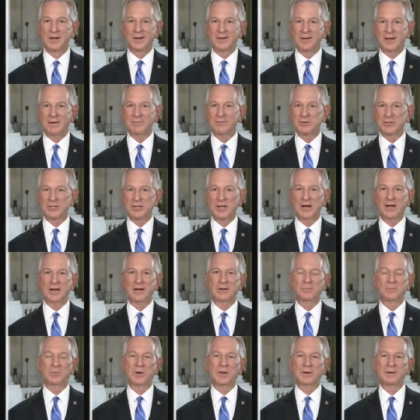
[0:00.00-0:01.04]

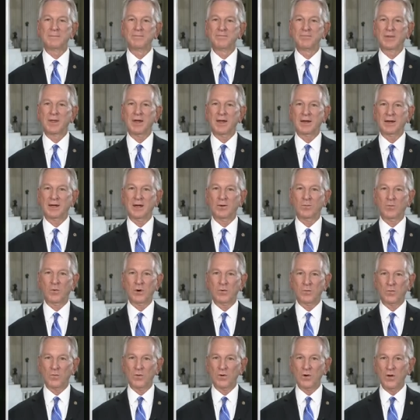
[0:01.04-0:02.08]
devastating. But again,
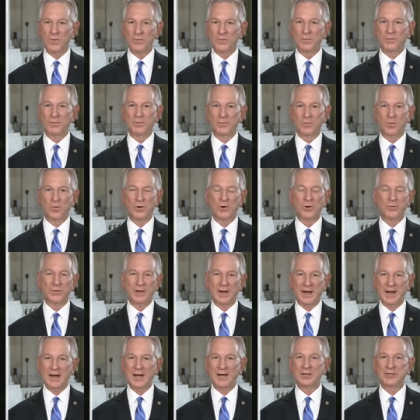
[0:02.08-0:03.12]
we're, we're, on, the, we're on
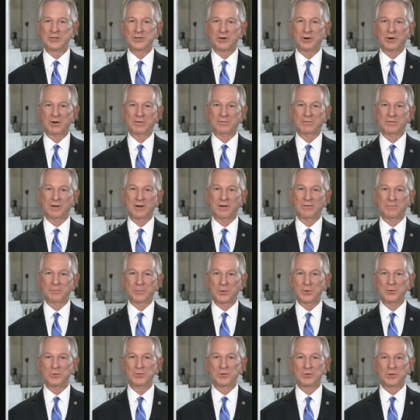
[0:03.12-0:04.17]
the edge here of, of
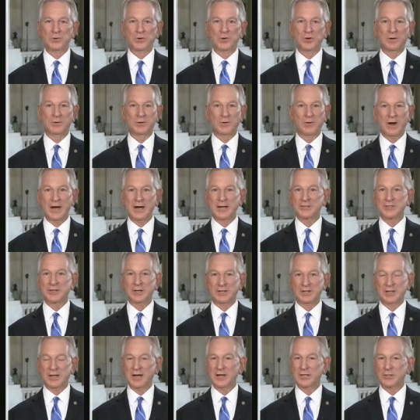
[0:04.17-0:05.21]
Putin doing
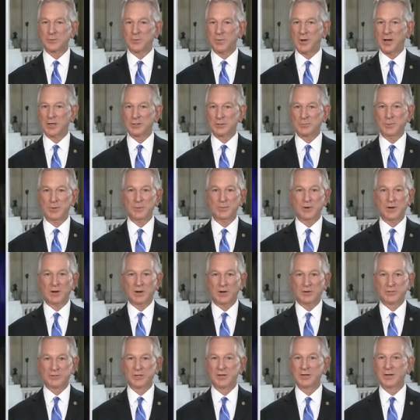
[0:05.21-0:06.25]
drastic things possibly
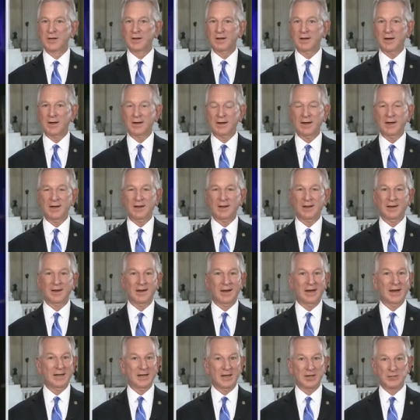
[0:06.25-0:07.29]
because, again,
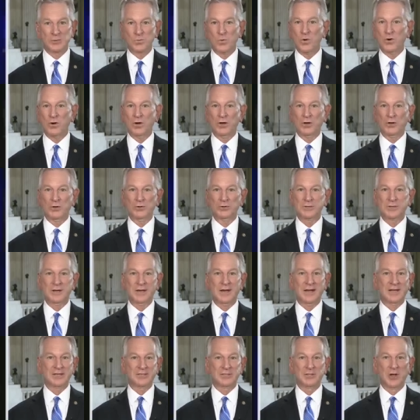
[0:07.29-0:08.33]
he doesn't want to lose.
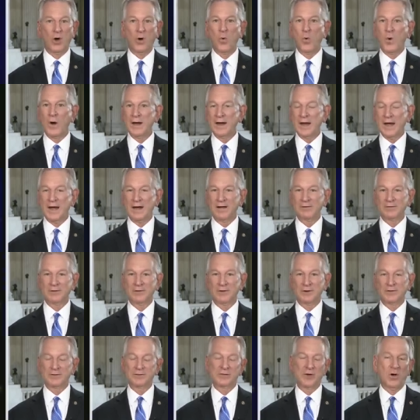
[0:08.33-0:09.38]
He has no way out.
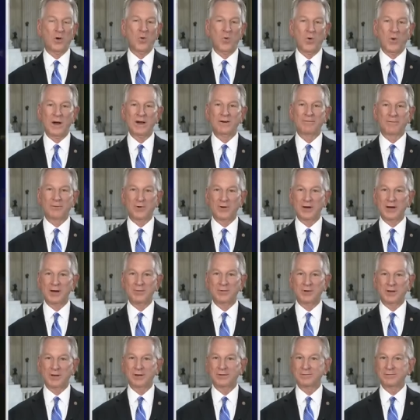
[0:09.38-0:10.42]
There's mm. no way for
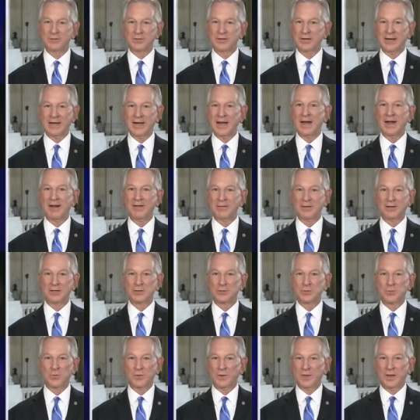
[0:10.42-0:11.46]
him to, to get out of
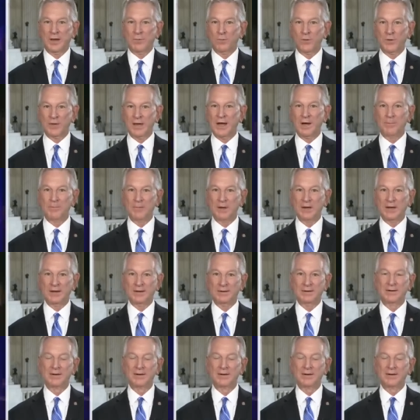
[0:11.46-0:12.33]
this without, without being